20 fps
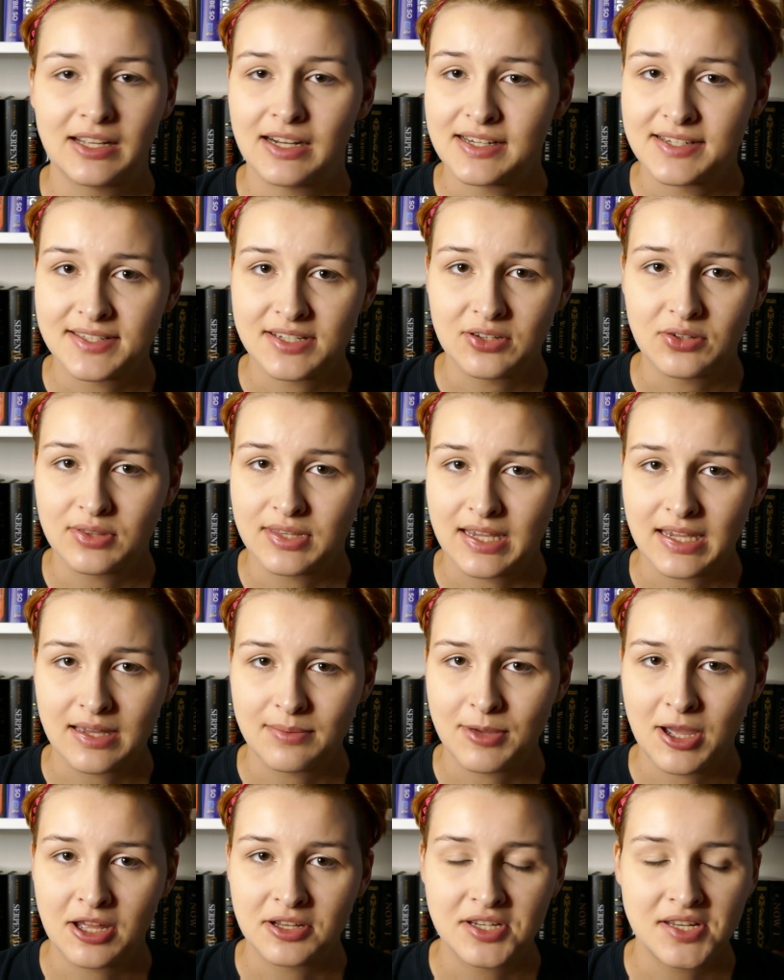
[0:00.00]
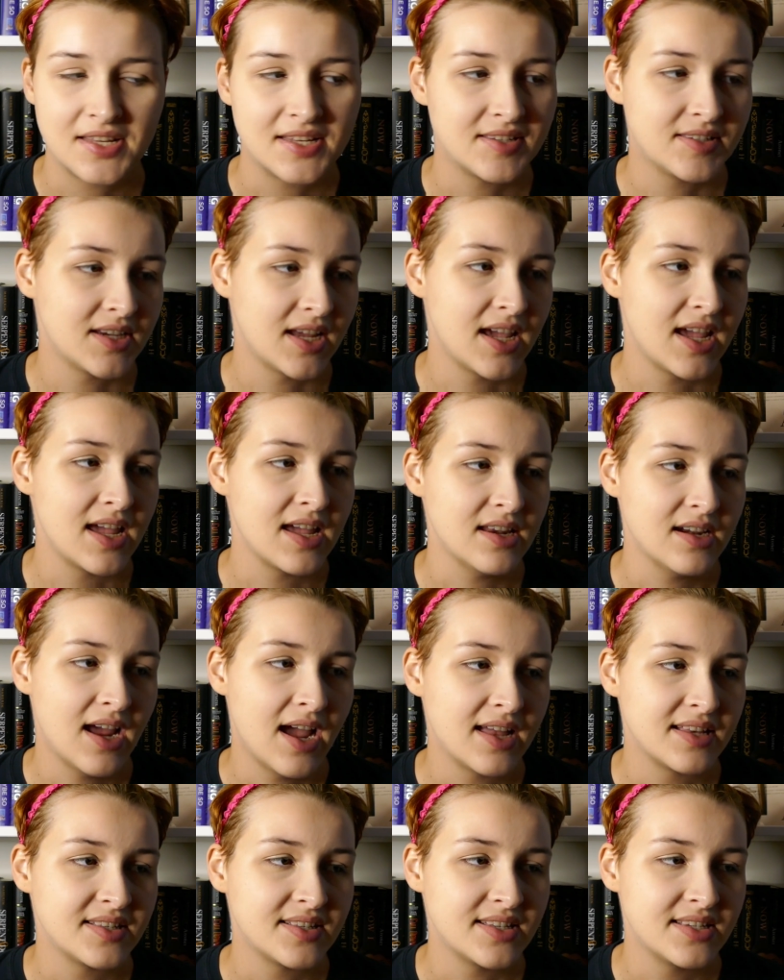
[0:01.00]
that I still think about to this day. It
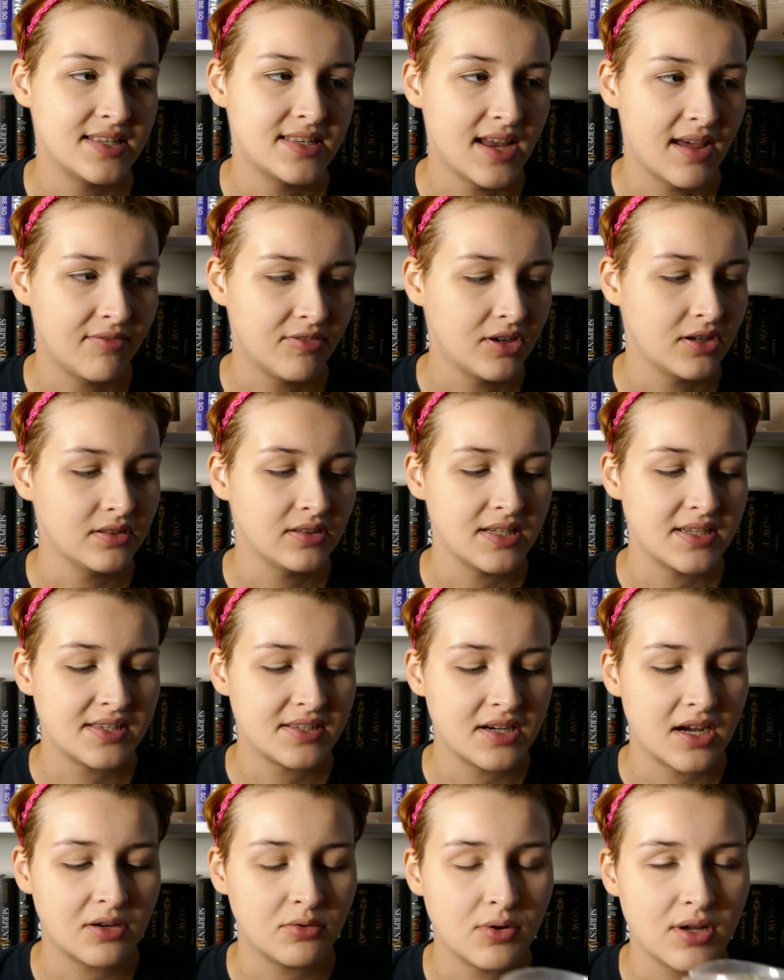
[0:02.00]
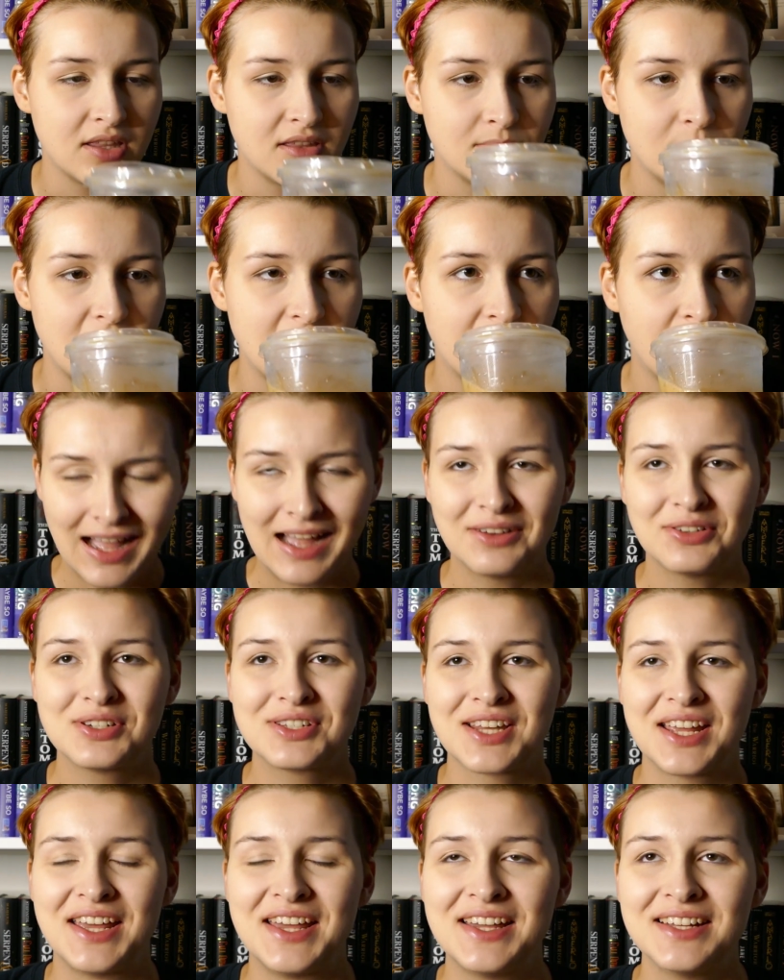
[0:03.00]
has definitely stuck with me. I
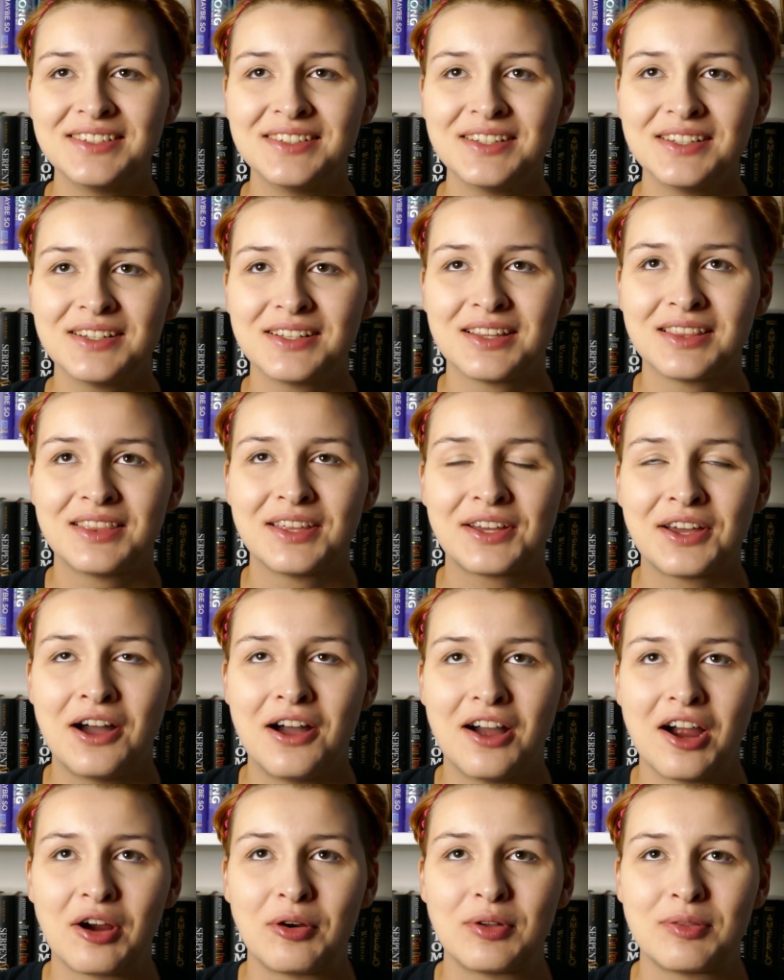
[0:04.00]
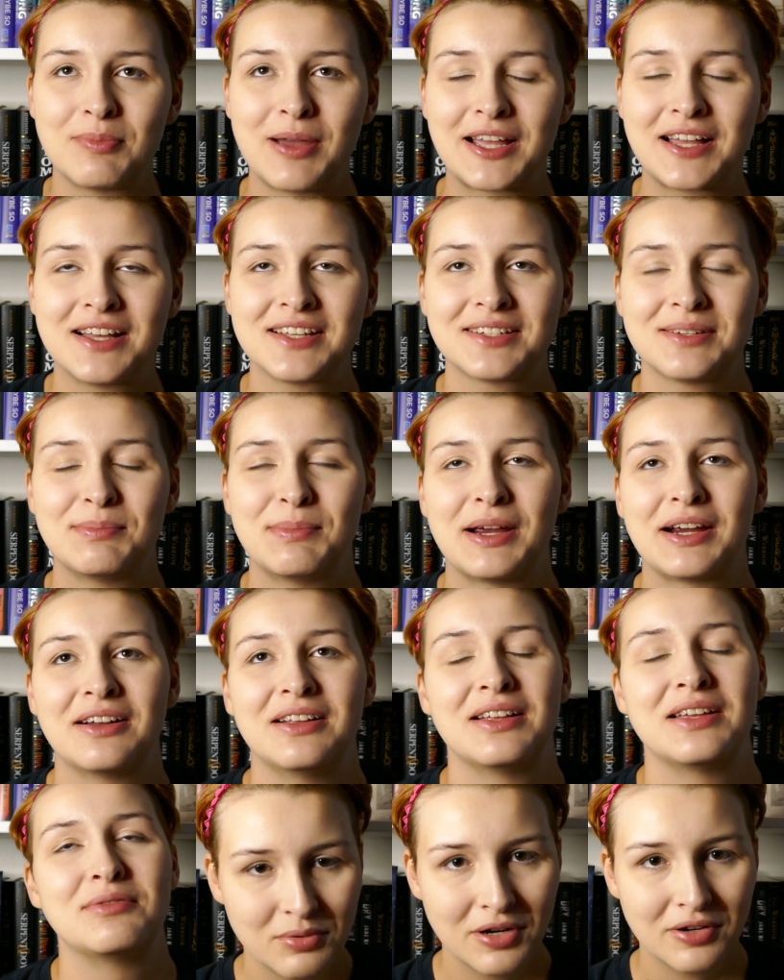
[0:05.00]
was in the car with my cousin Marilyn.